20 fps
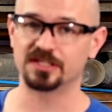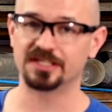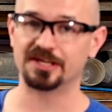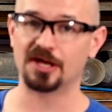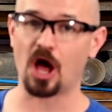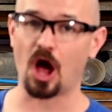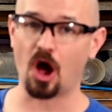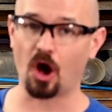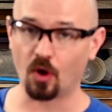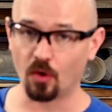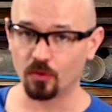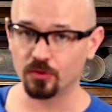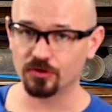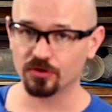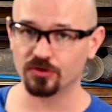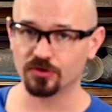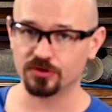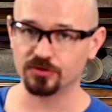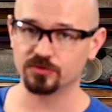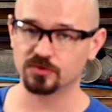the
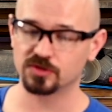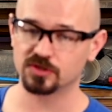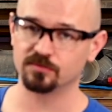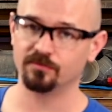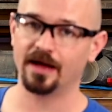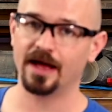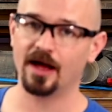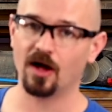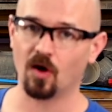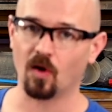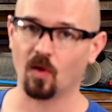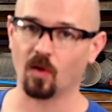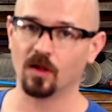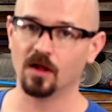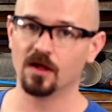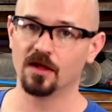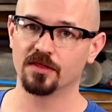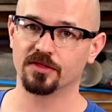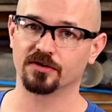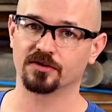odor you smell,
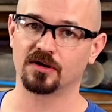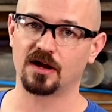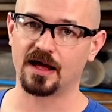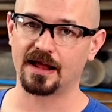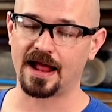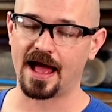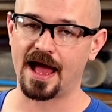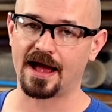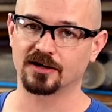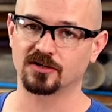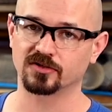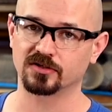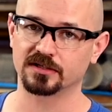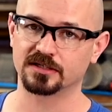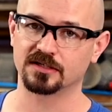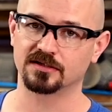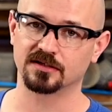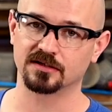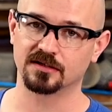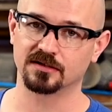they're not
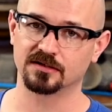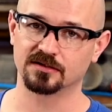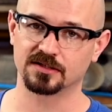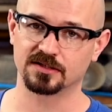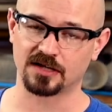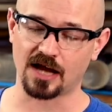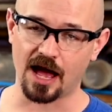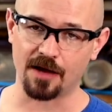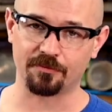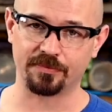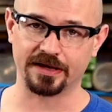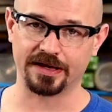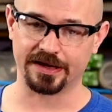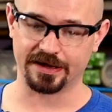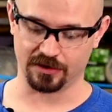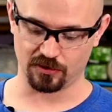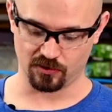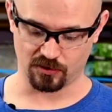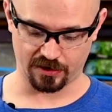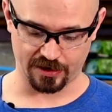actually
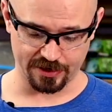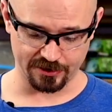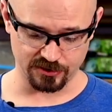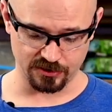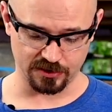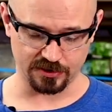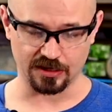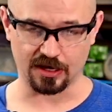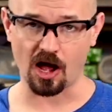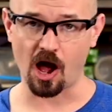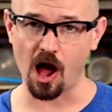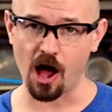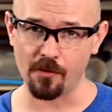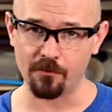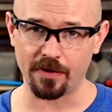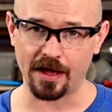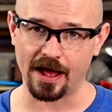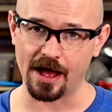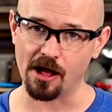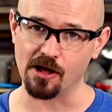stopping or catching the
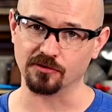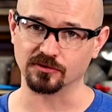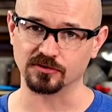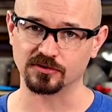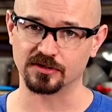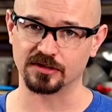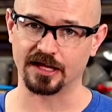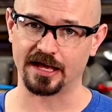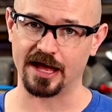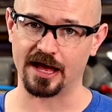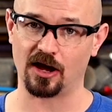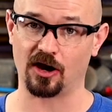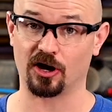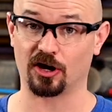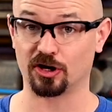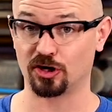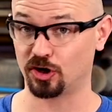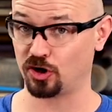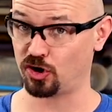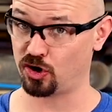compounds that are
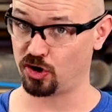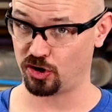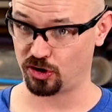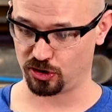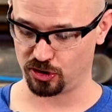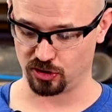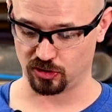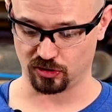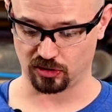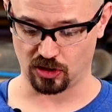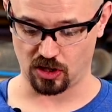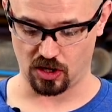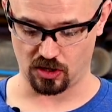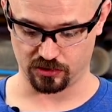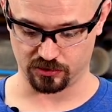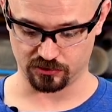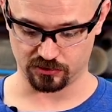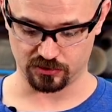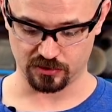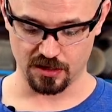gonna hurt your
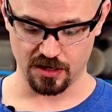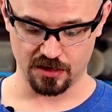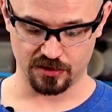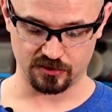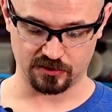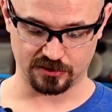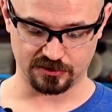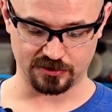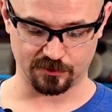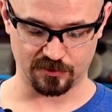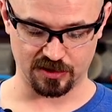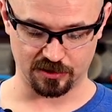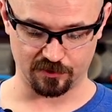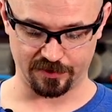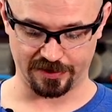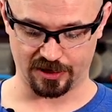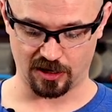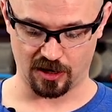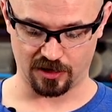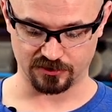lungs. So that's something
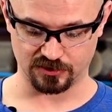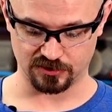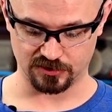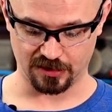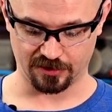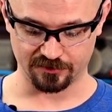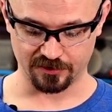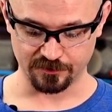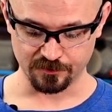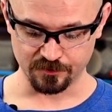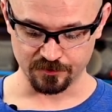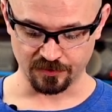to be conscious of.